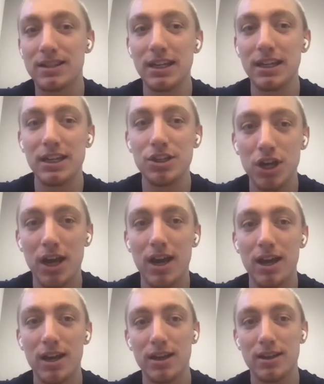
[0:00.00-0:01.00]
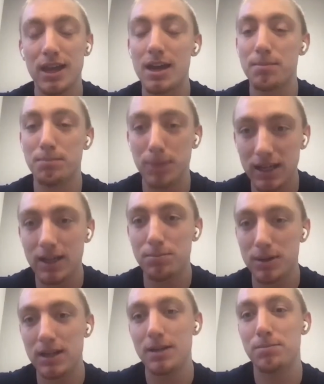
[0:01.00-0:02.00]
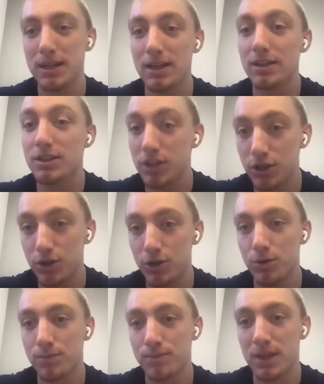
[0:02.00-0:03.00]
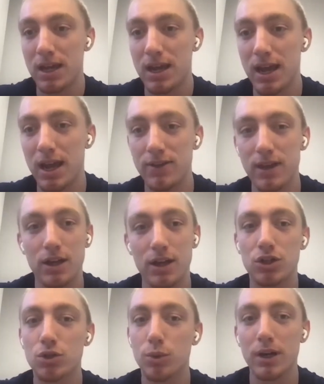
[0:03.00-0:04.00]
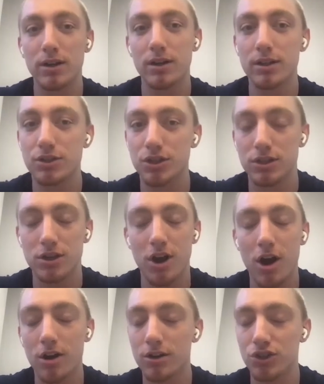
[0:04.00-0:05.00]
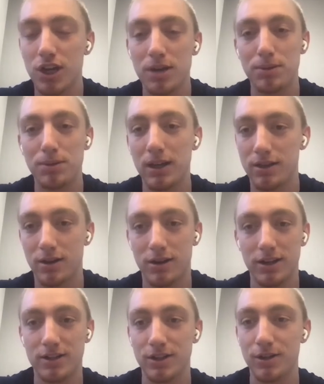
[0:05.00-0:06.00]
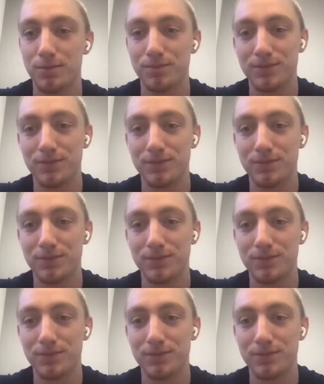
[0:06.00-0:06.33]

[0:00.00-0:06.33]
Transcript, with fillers: CJ then PPP two, and then Twitter is just Carter JP thirty two.